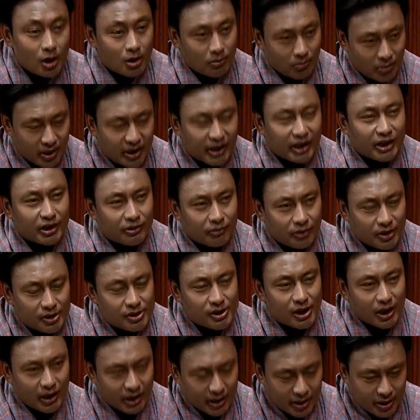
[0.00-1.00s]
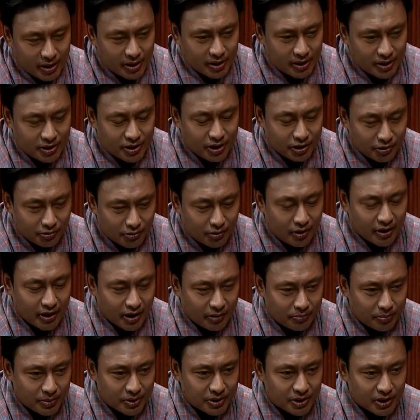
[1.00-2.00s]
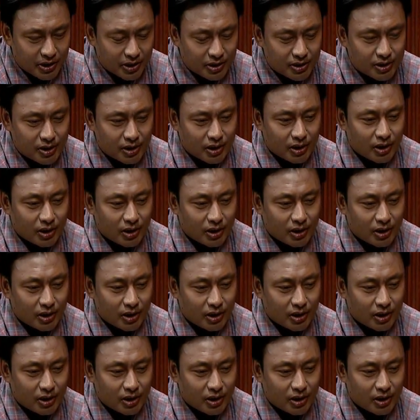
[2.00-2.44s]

But anyways, I genuinely appreciate